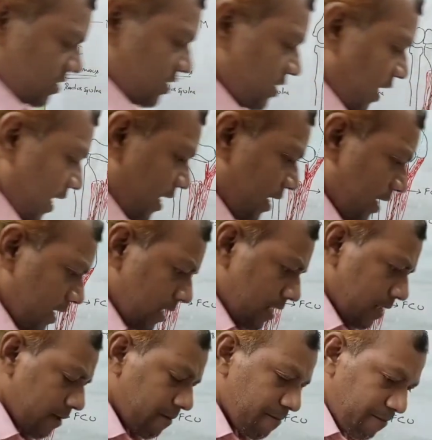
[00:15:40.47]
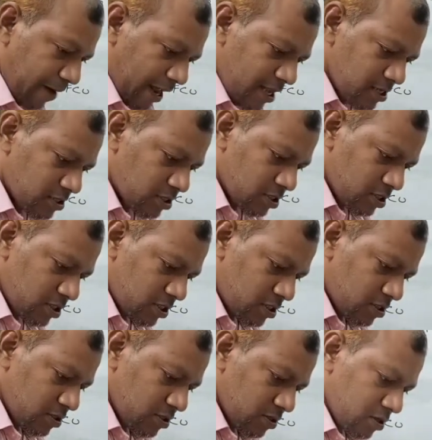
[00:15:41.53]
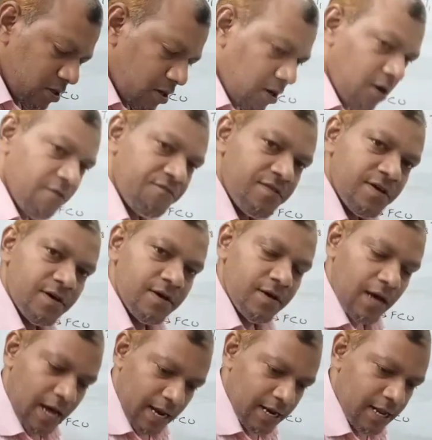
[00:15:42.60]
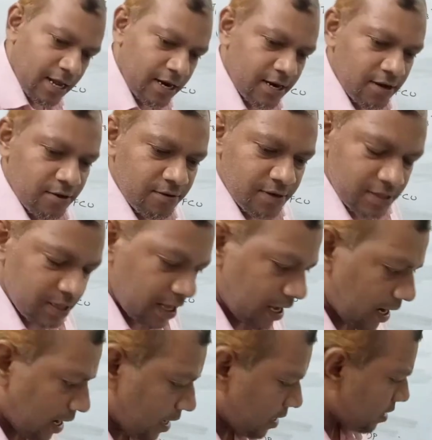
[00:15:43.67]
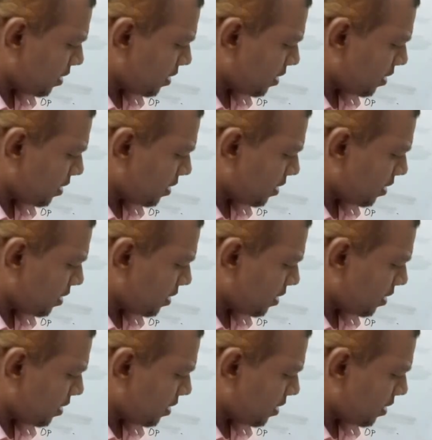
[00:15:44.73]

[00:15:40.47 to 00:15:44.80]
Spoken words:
the branches of the ulnar nerve in the hand,